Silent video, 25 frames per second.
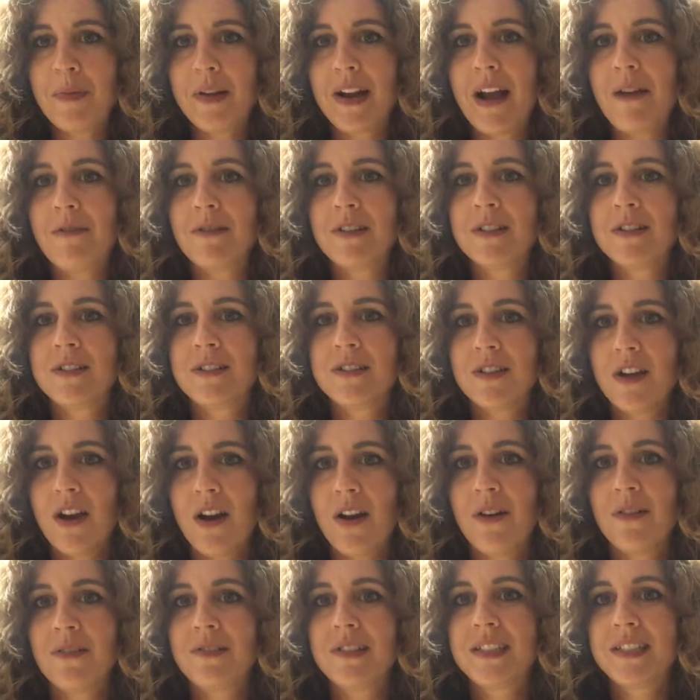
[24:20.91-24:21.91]
but I was
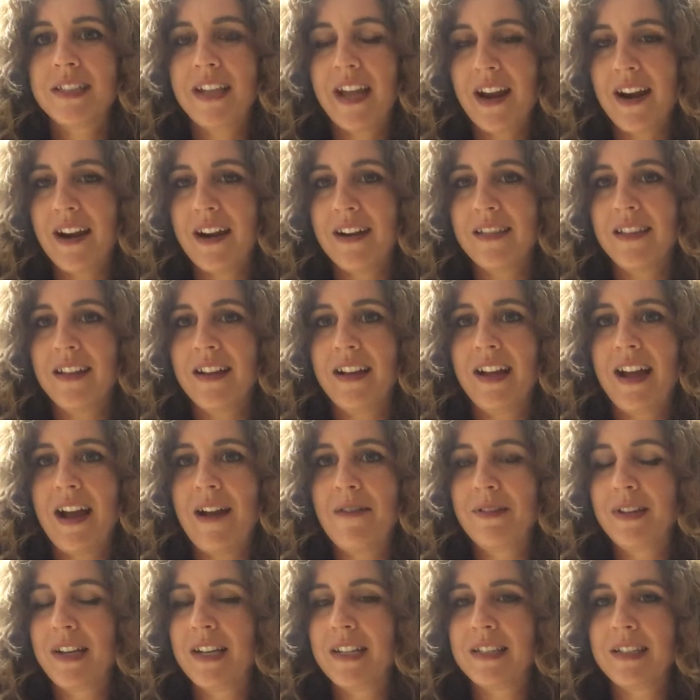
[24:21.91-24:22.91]
so scared
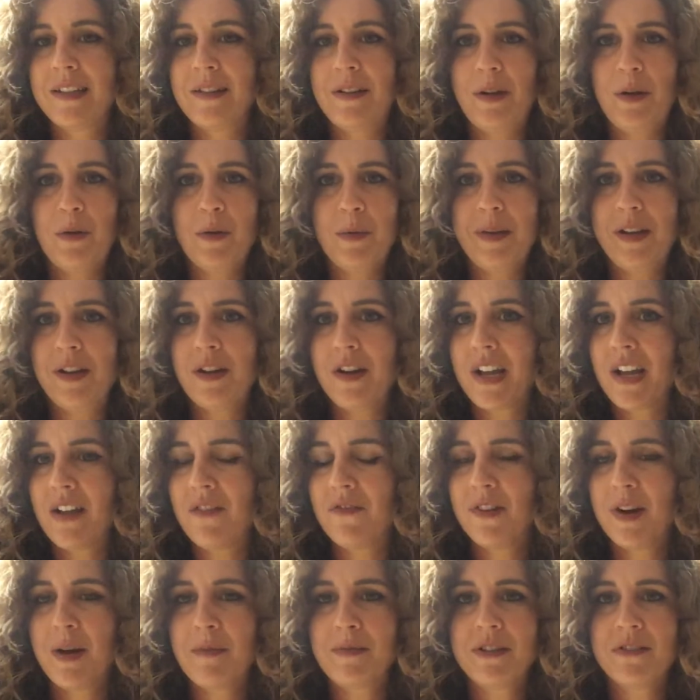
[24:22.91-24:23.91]
that because you would be
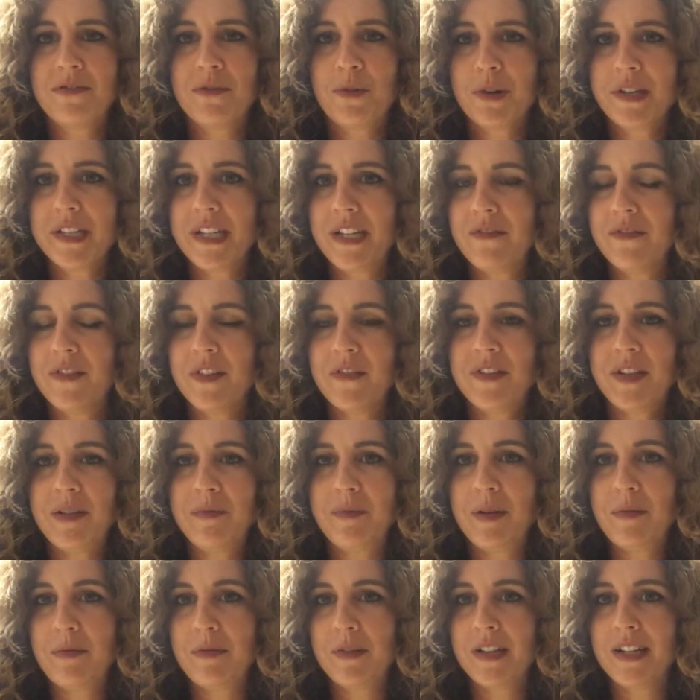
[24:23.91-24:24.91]
cooking for up to 14, 15
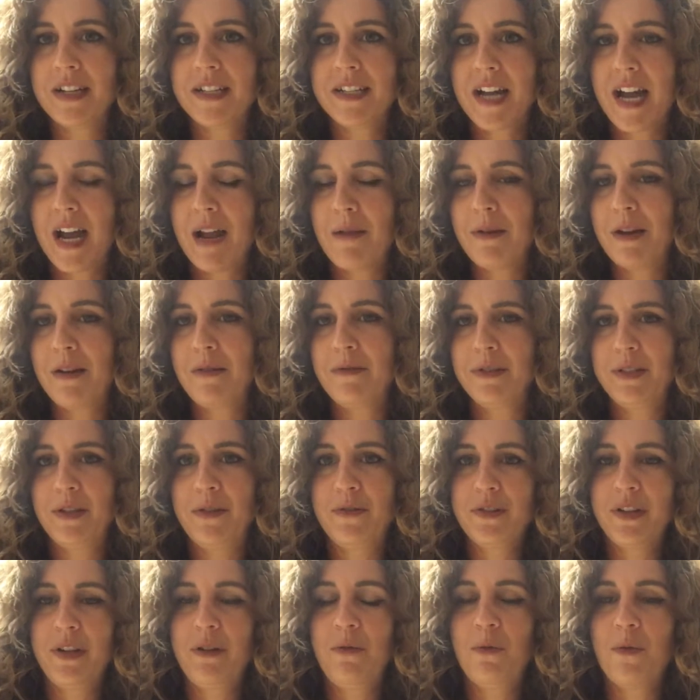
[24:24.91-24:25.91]
people at a time, and it was
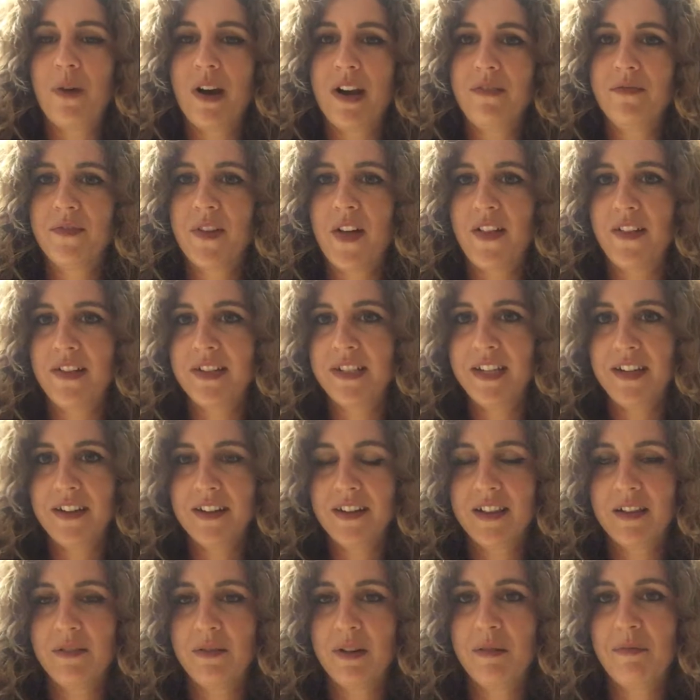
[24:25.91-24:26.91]
usually one
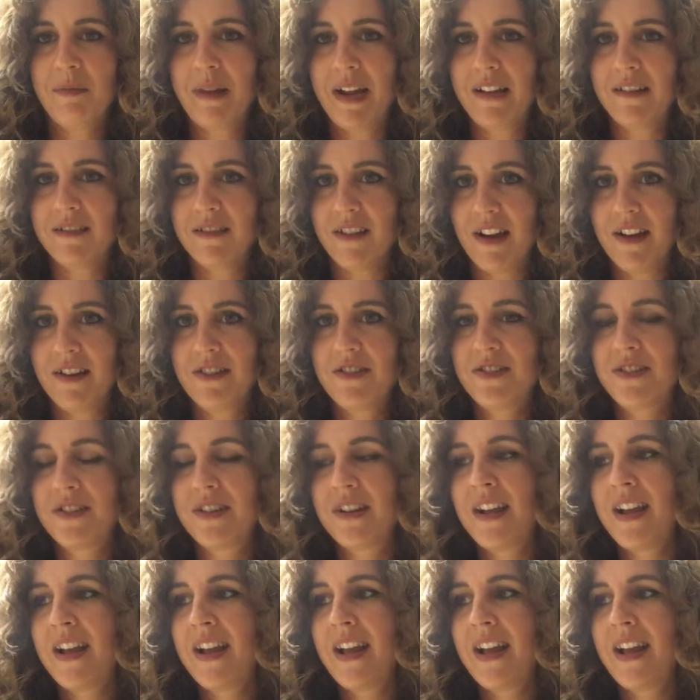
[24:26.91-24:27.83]
volunteer that would make lunch.